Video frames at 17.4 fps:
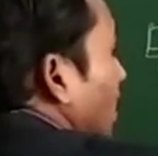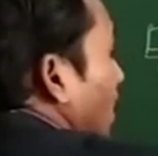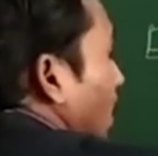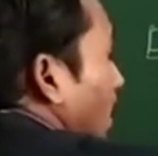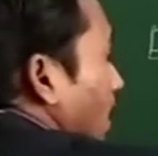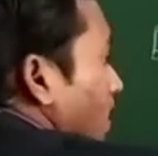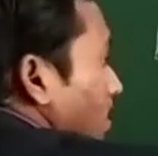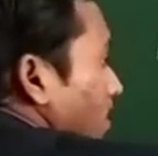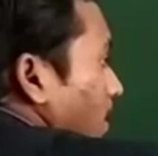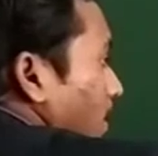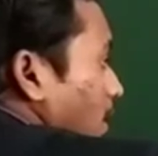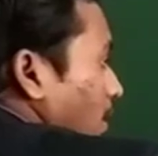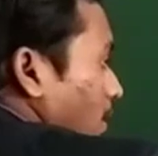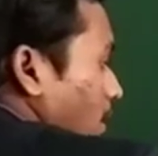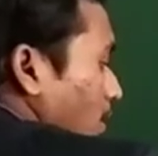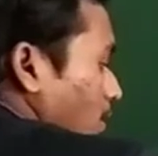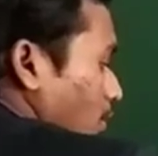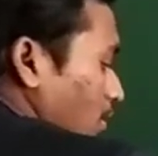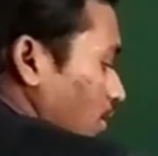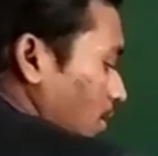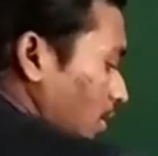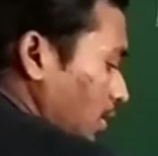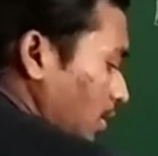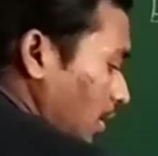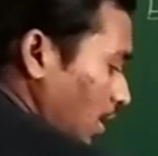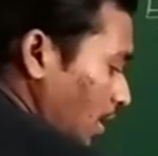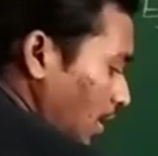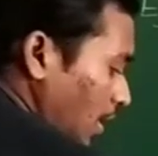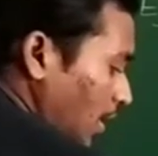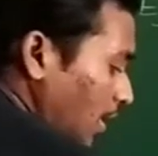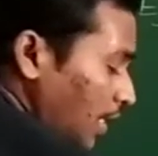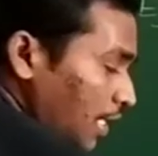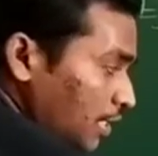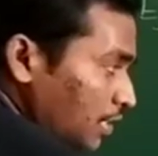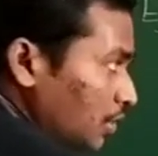as connected to the
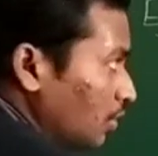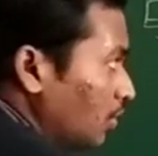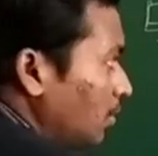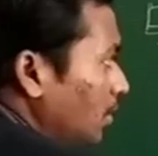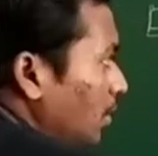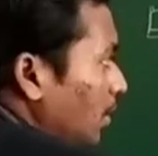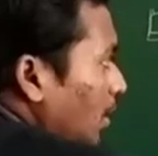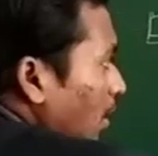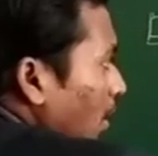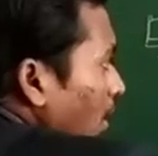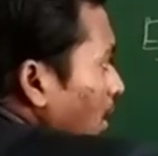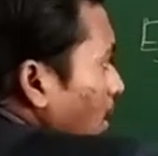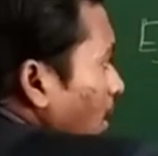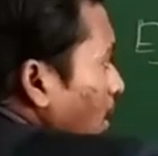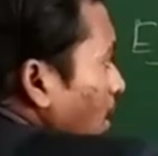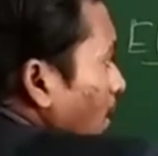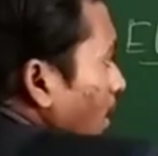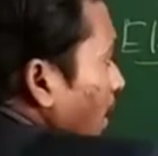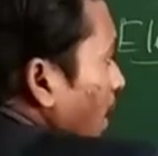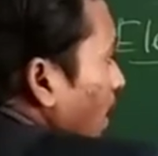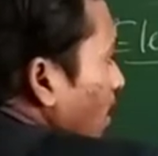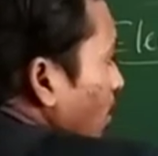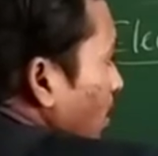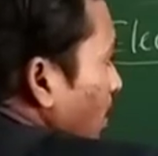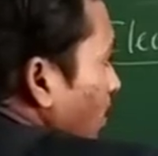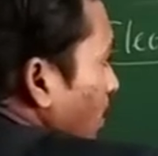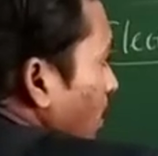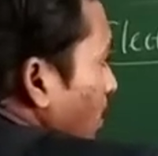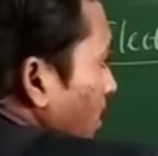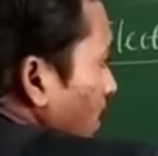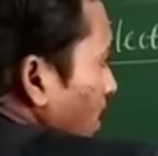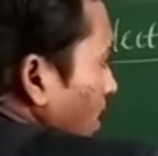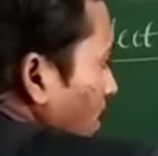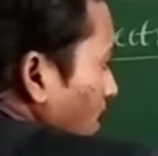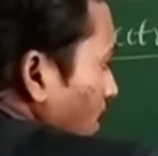cathode, negative terminal is
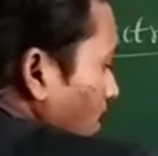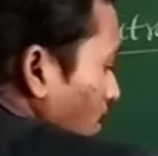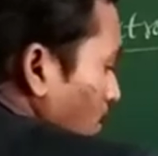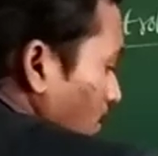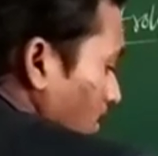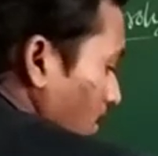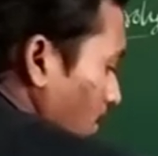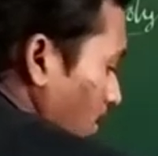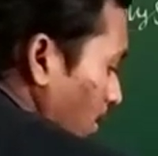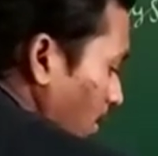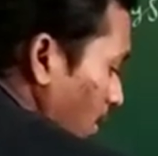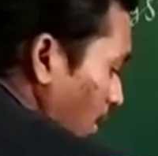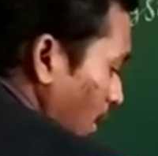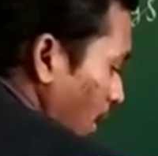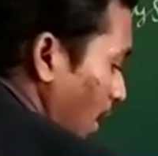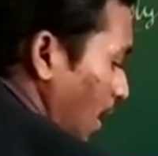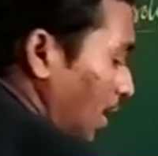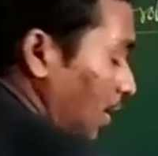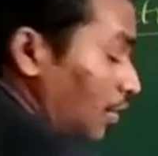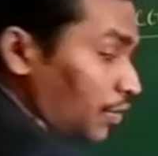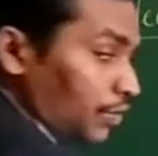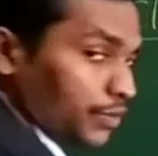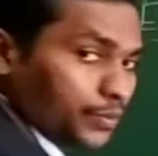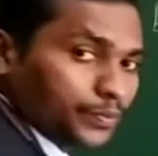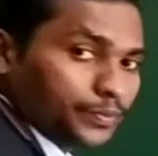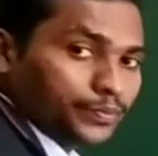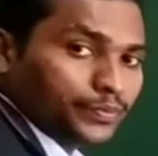connected to the anode.